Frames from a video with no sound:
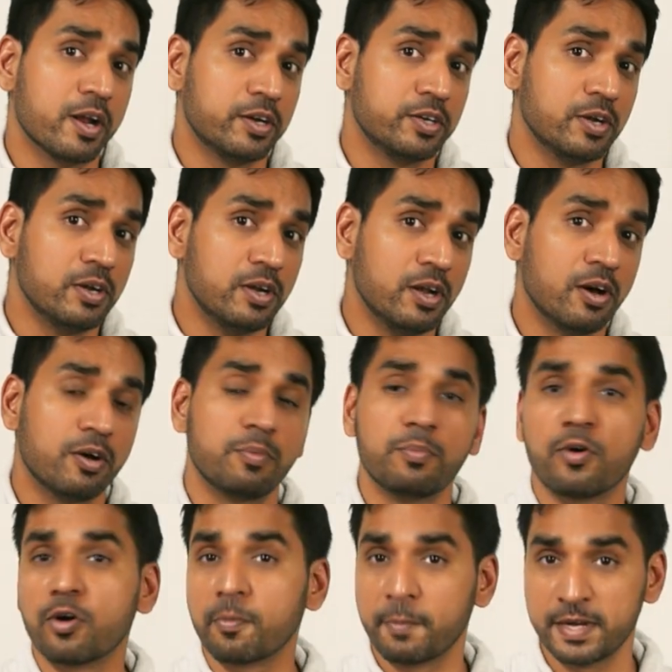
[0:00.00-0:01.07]
to learn
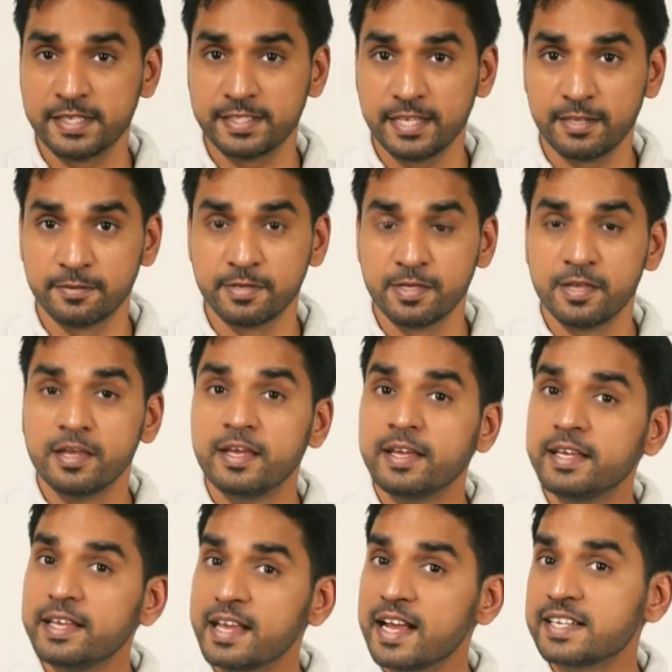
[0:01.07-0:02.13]
more myself.
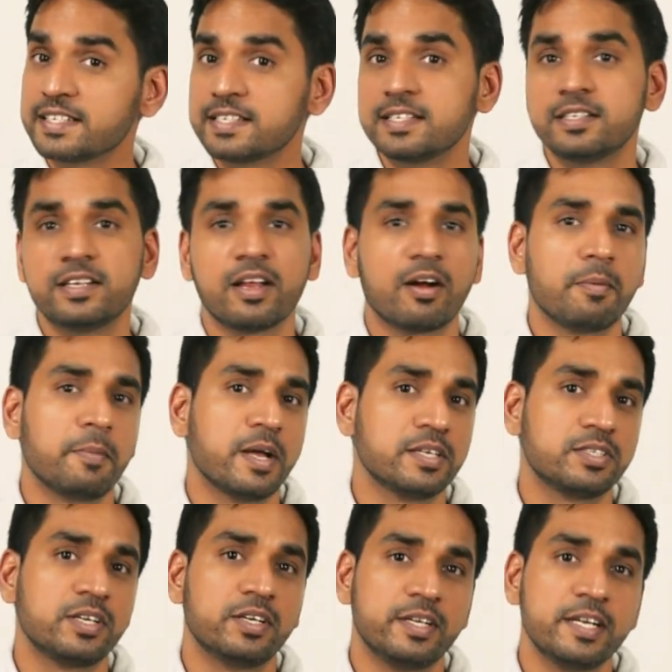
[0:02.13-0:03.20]
Yes,
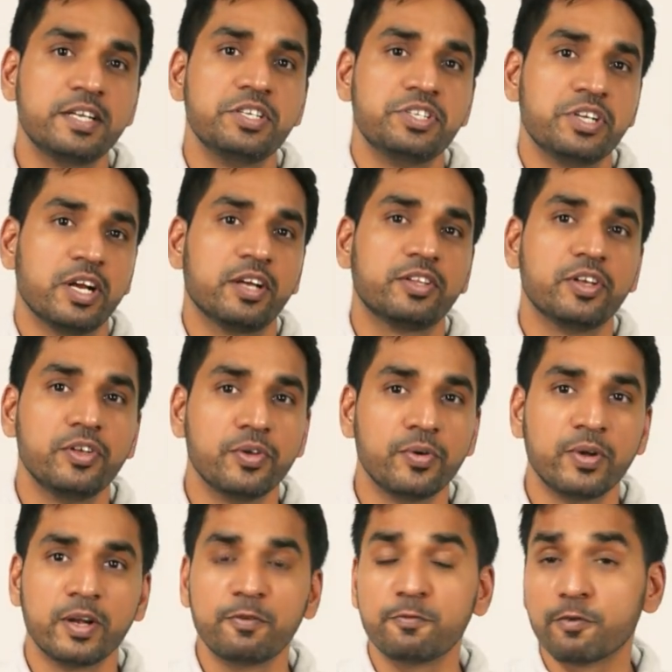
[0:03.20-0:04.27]
TerraMaster did share the
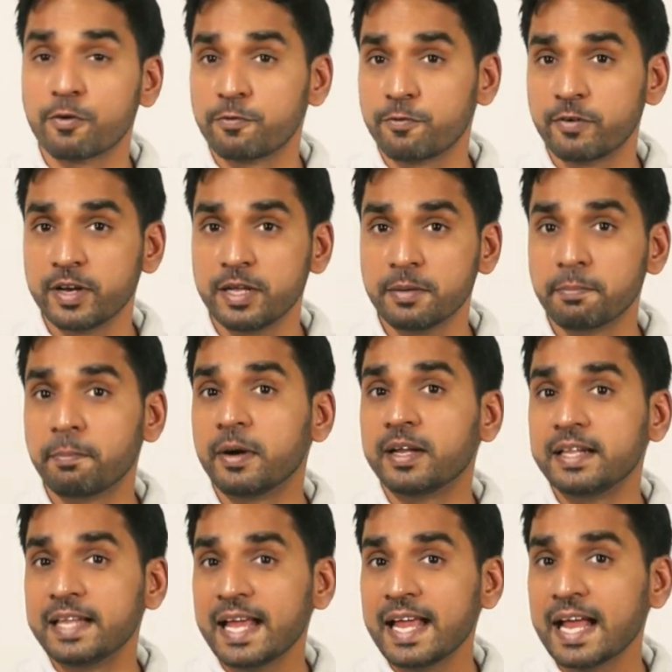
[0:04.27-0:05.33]
unit for free,
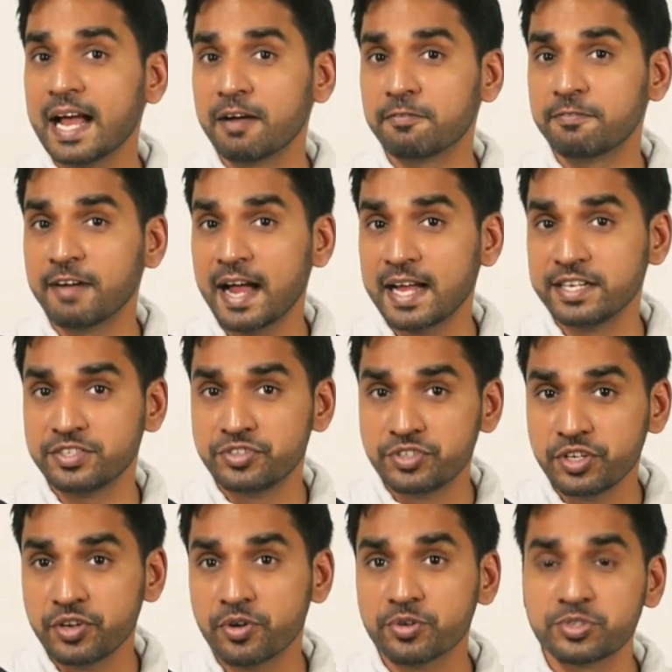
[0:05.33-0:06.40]
but they have had
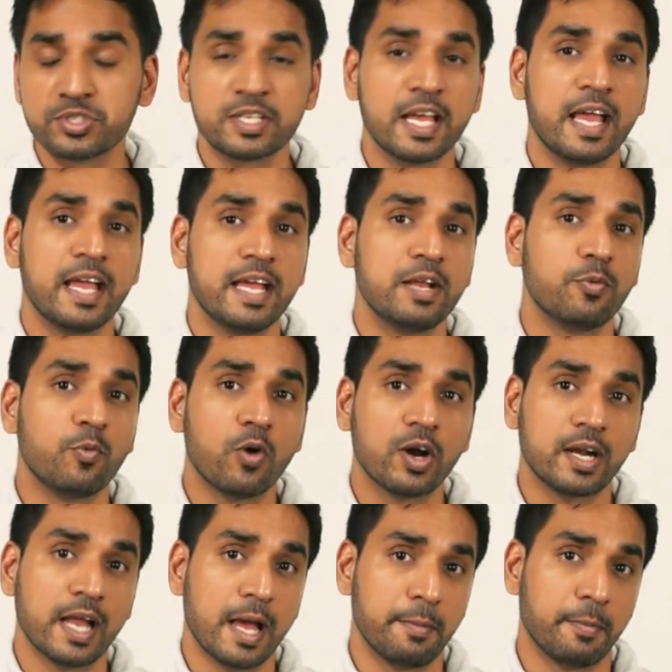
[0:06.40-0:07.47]
zero say in
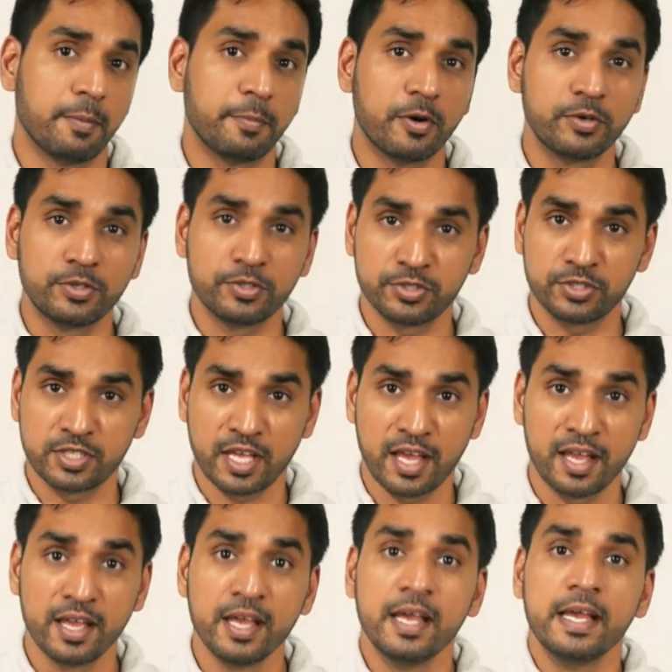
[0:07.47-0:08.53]
what I'm about to
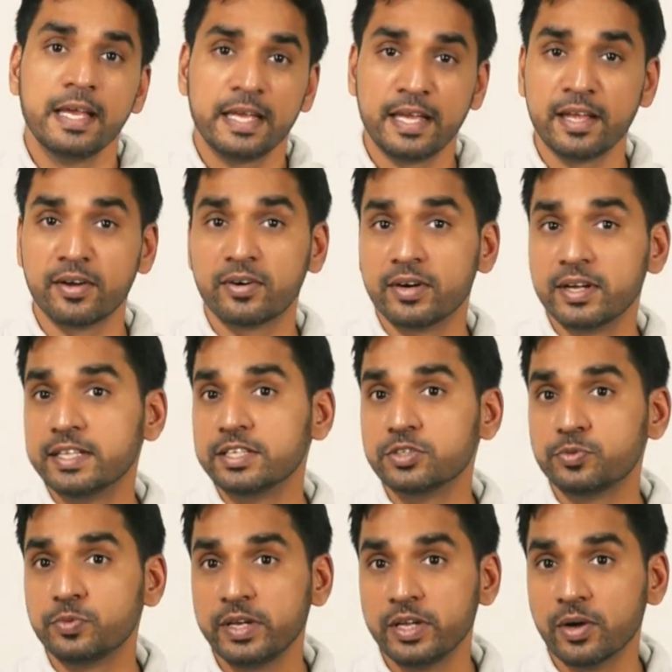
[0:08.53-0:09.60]
say here in
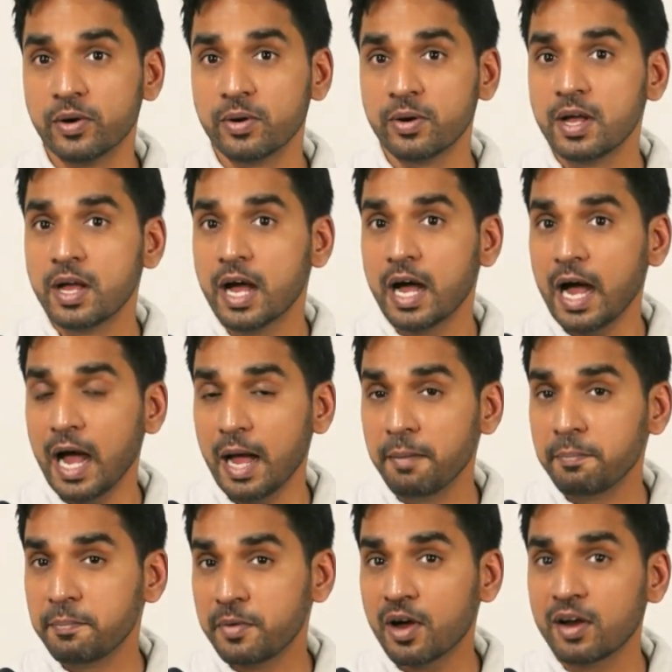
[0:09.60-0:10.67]
this video.
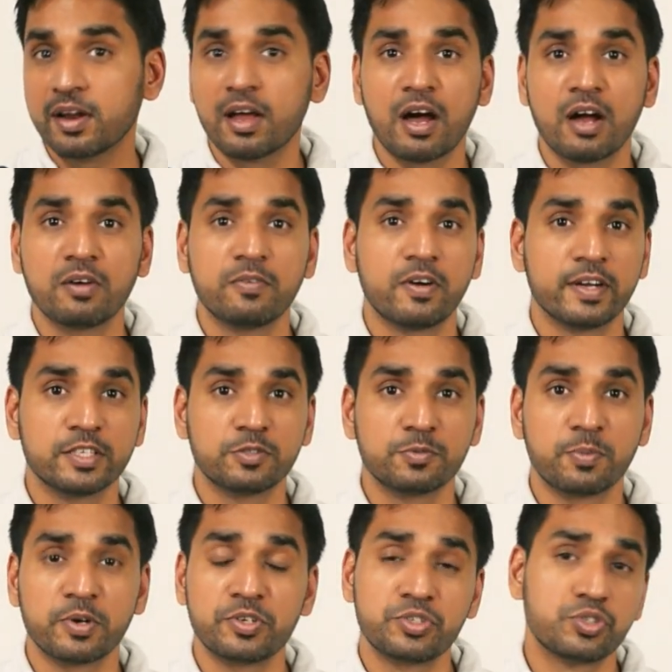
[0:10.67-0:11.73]
I'm not a hardware
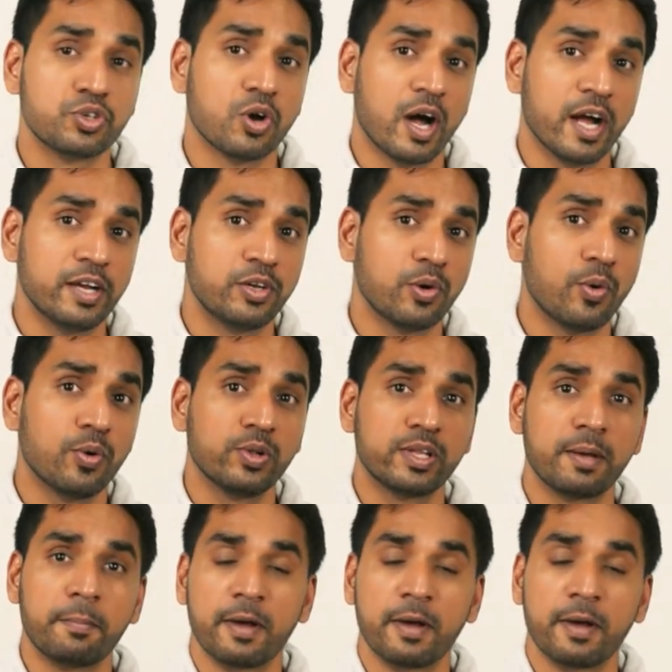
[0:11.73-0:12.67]
expert, so I told them my